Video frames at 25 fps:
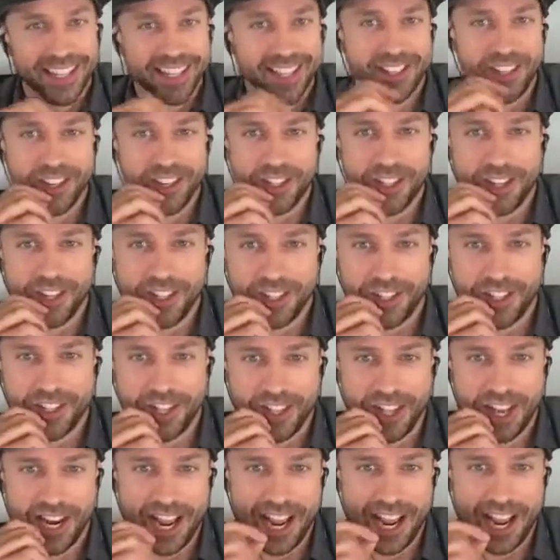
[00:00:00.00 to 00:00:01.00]
so
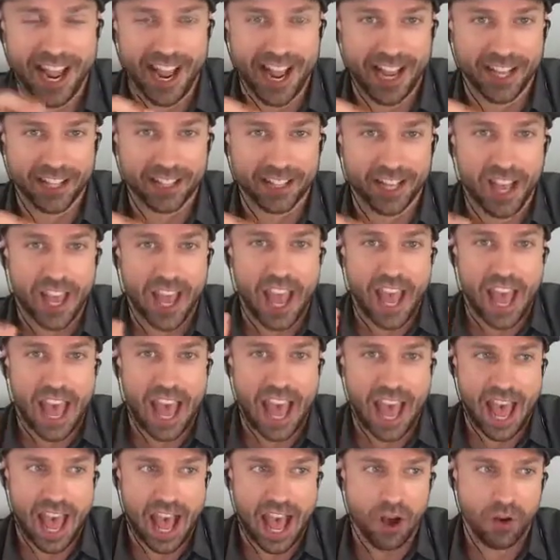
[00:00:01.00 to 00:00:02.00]
then I ask,
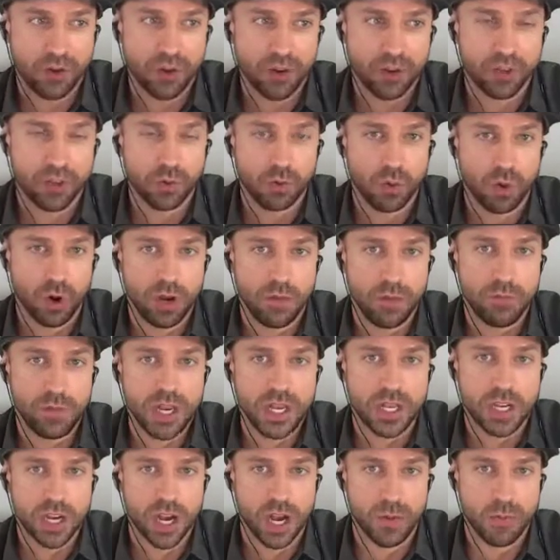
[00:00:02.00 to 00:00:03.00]
how does one
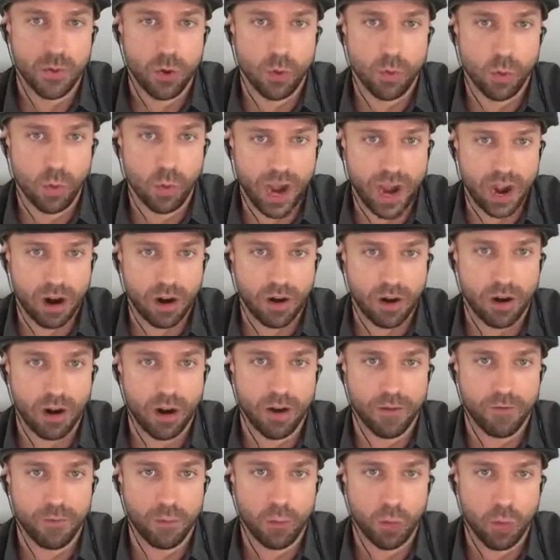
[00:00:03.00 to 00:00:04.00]
become aware
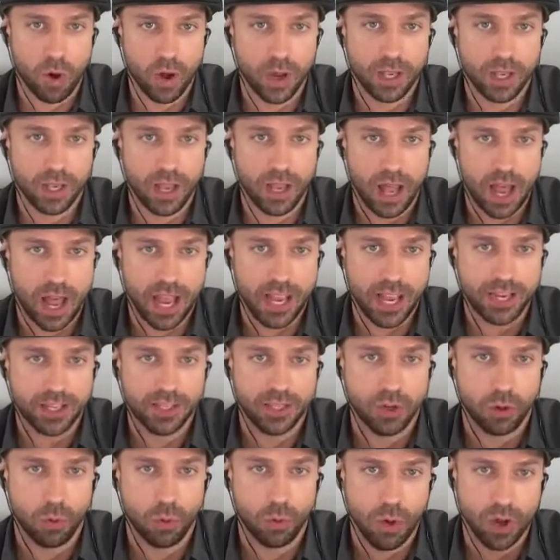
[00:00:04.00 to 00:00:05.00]
of one lying
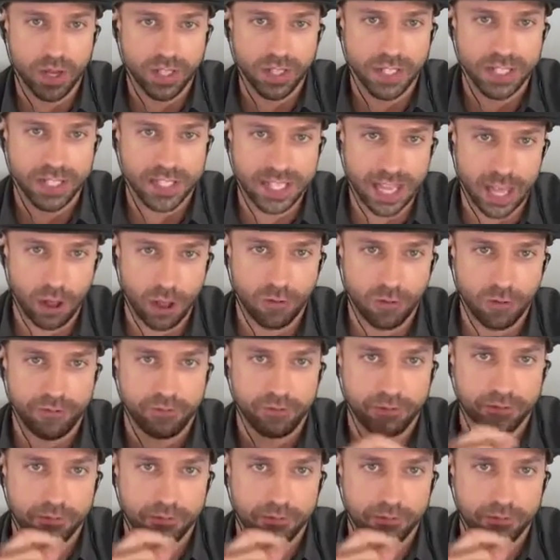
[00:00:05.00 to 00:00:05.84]
to oneself?